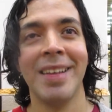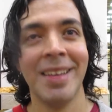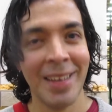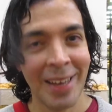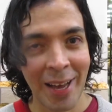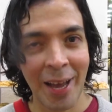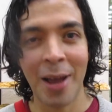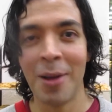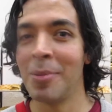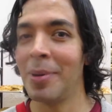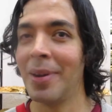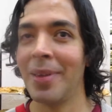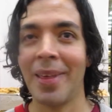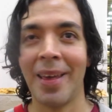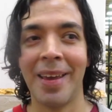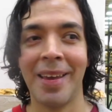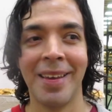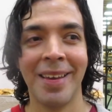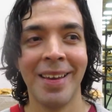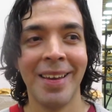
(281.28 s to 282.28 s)
day,
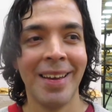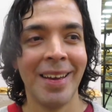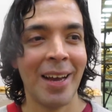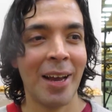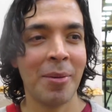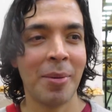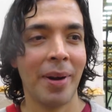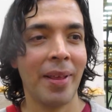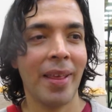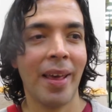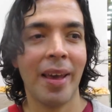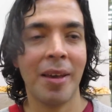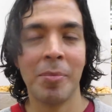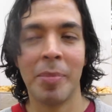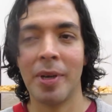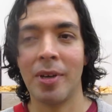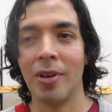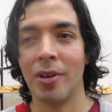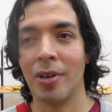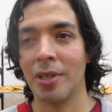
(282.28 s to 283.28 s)
okay. Every day,
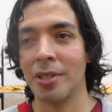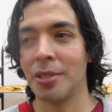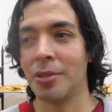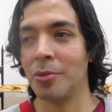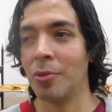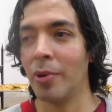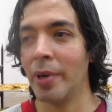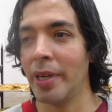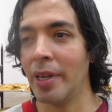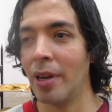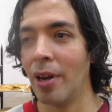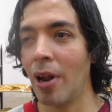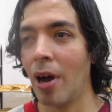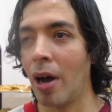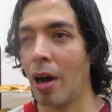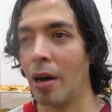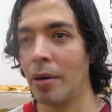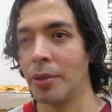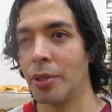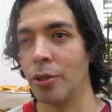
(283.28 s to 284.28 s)
because we
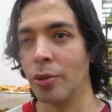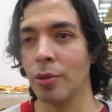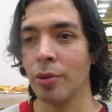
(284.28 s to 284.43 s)
love